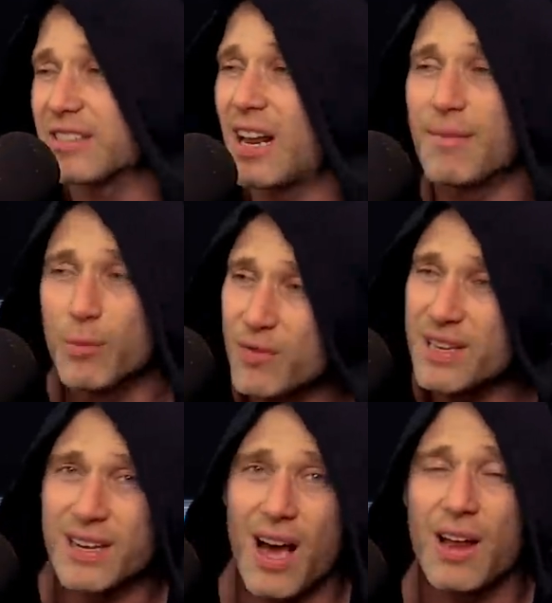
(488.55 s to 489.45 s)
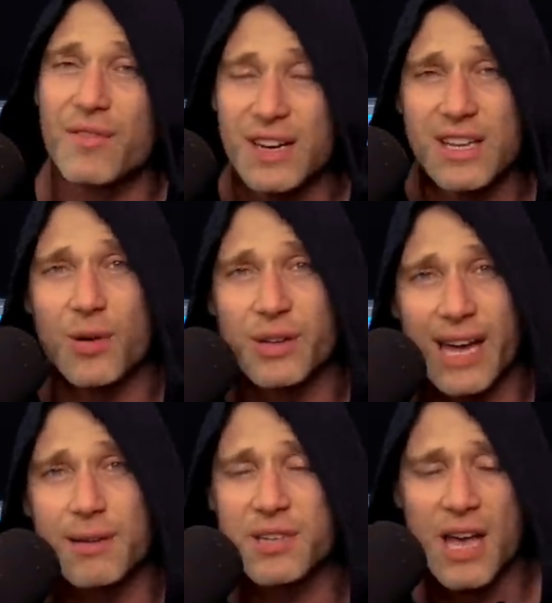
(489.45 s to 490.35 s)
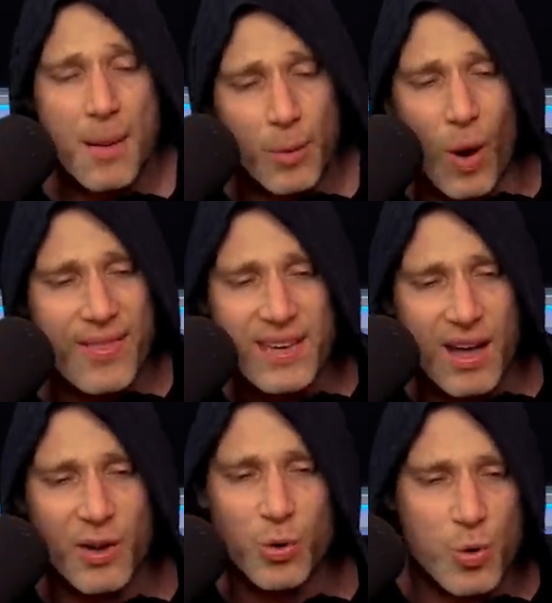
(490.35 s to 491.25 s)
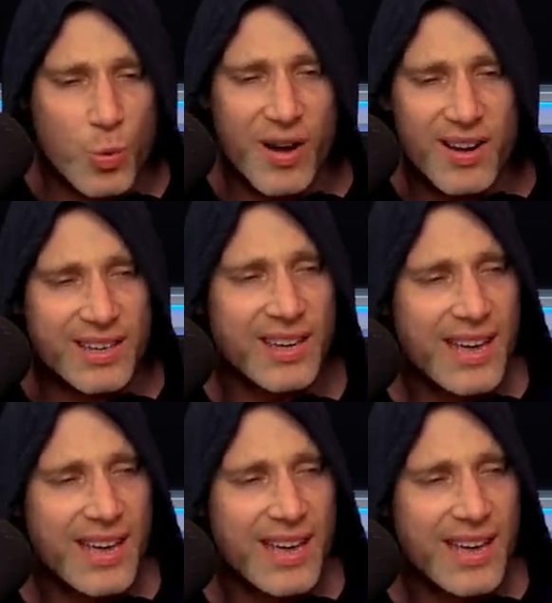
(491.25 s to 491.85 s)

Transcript: and I love movies, and I love video games. But why they can't all work